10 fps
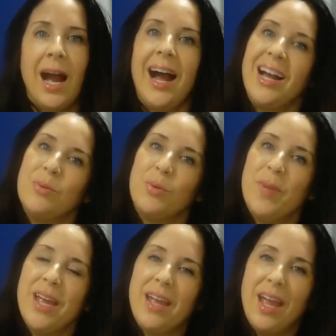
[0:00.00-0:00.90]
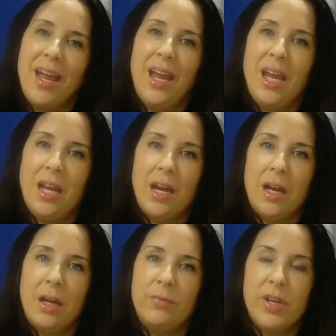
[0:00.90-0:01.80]
I will make a
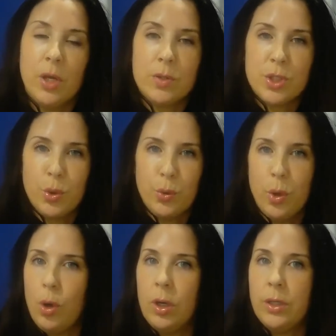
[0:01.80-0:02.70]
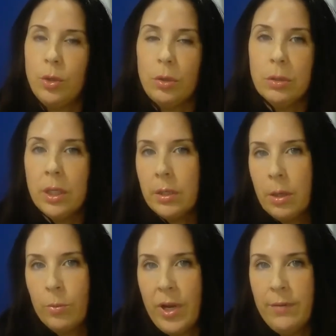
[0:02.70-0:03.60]
video soon on earned
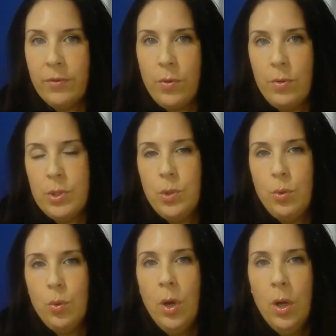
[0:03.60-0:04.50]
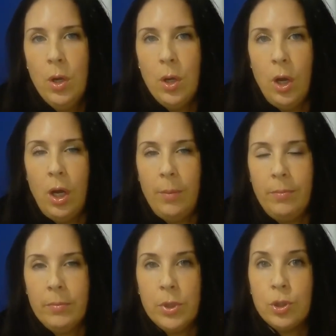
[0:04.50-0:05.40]
income credit for those who
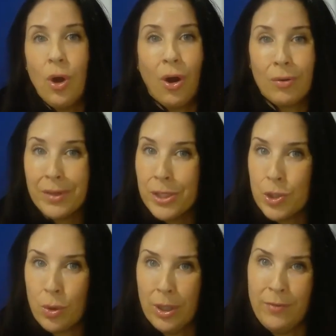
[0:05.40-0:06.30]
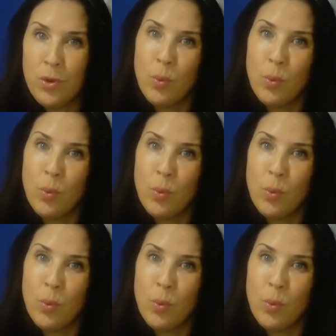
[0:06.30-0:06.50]
aren't really sure if you